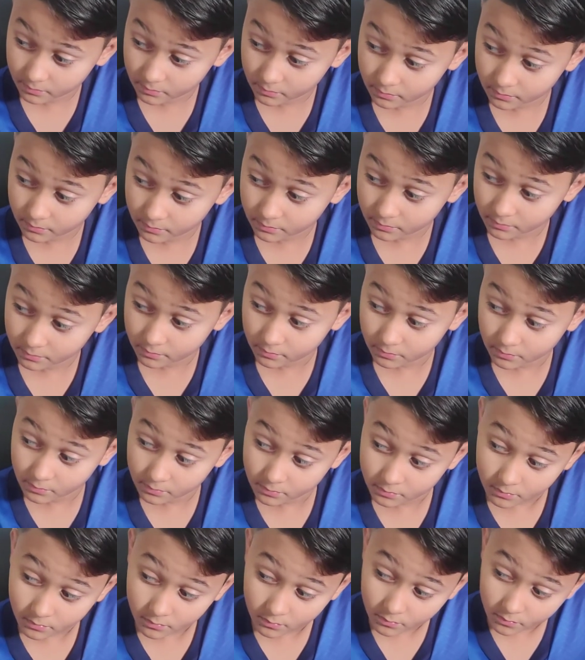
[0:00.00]
And you do that in a
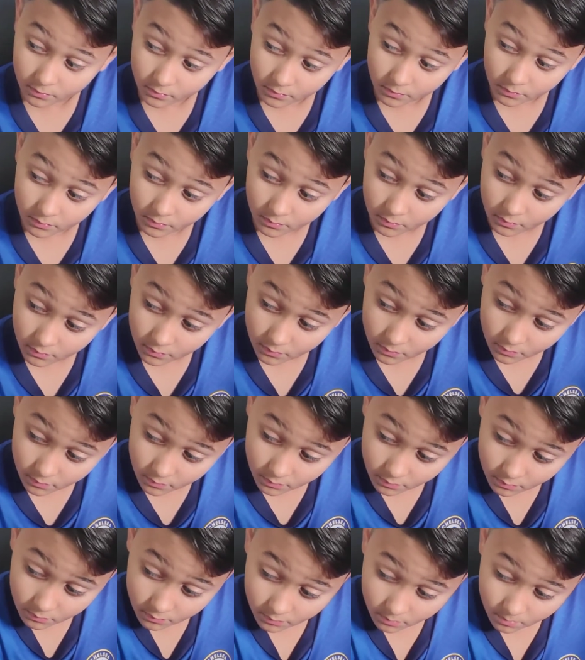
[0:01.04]
loop until
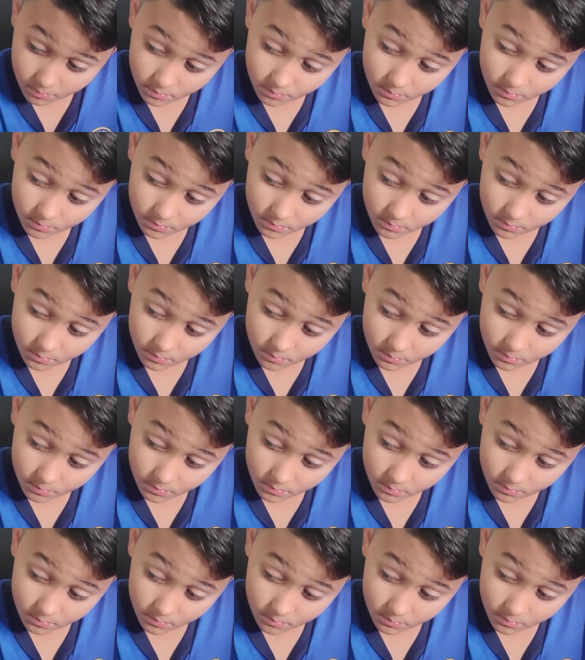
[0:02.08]
what?